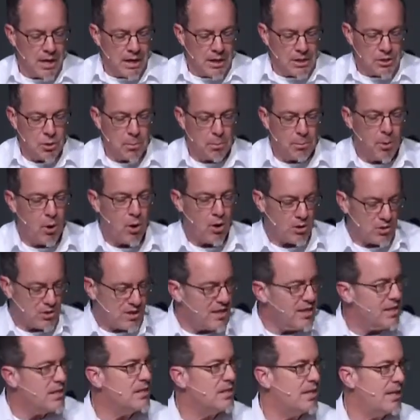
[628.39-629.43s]
So Paul's
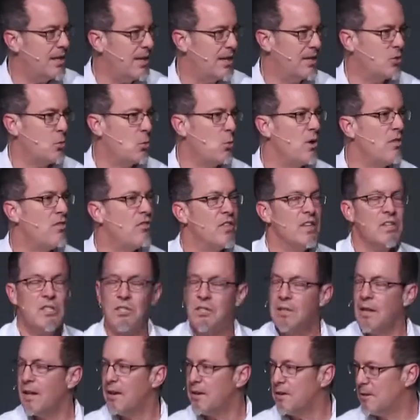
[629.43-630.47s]
intent with this
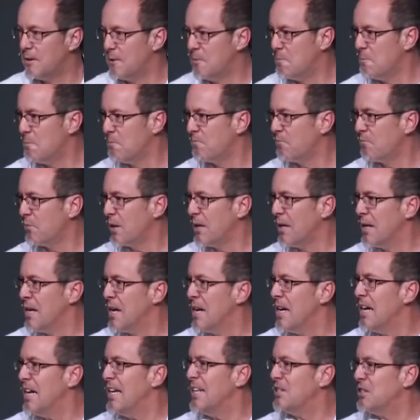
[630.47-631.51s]
letter
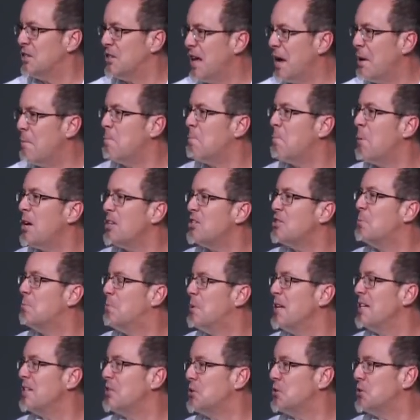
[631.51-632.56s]
is they must
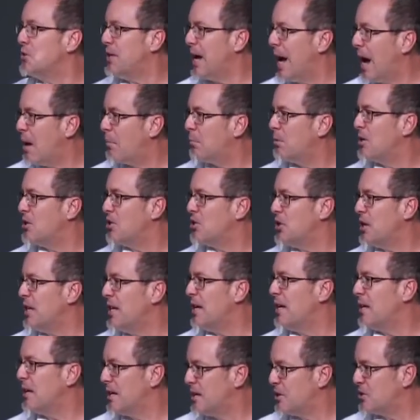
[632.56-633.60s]
be established
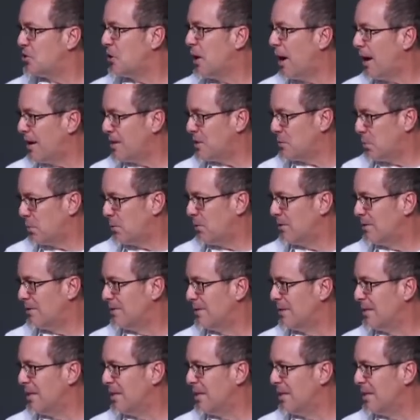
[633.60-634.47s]
in his gospel.